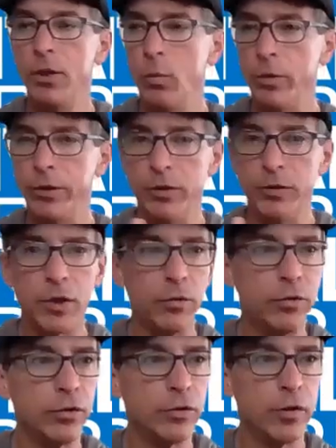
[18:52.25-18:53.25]
where you go
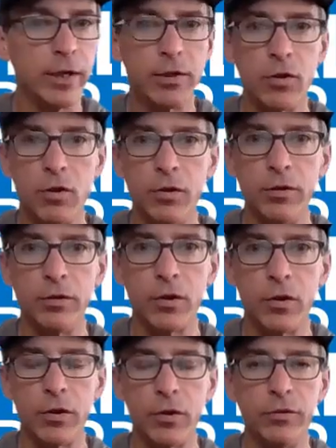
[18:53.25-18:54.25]
to Grant
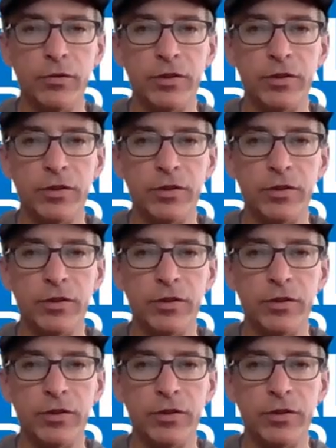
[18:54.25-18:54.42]
Cardone's